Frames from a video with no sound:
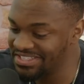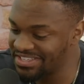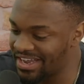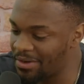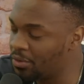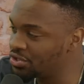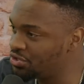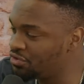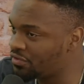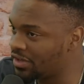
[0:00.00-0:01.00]
So, like, what do
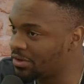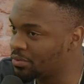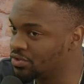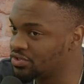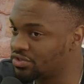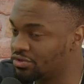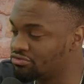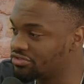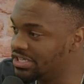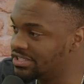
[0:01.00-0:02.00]
you think was the
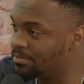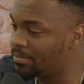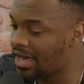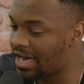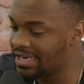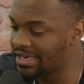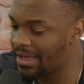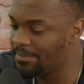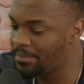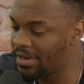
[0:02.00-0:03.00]
reason behind
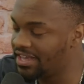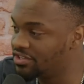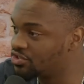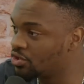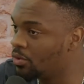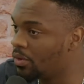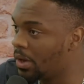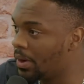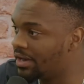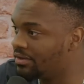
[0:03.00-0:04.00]
like playing so
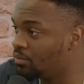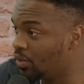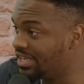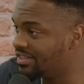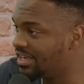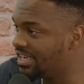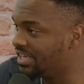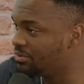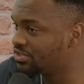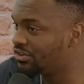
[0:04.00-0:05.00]
well and winning the
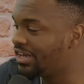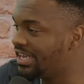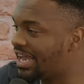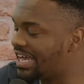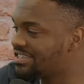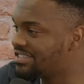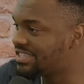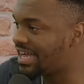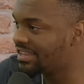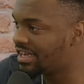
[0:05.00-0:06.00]
league? Was there any like
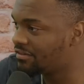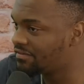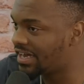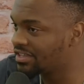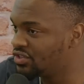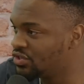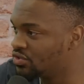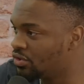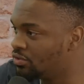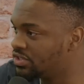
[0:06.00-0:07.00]
standout factors,
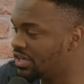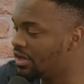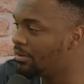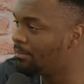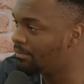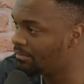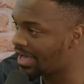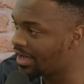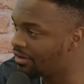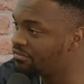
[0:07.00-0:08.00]
or was it
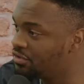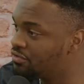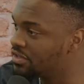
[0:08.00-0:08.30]
like a few